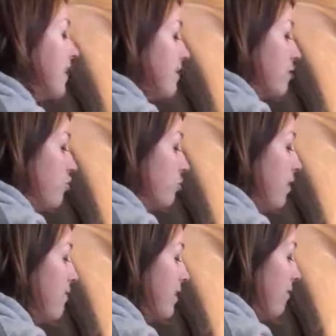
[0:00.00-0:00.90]
take the
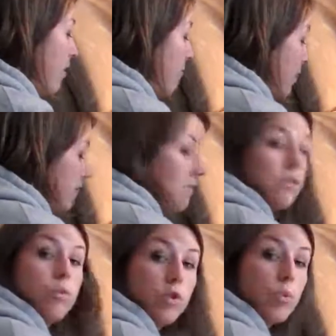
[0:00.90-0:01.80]
derivative of
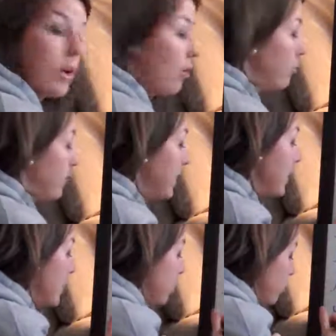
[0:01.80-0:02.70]
this, which we call
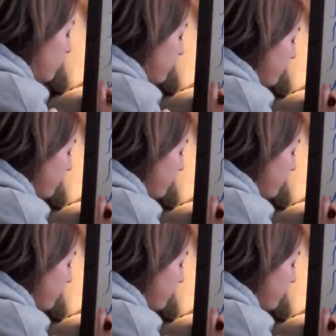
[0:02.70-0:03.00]
du,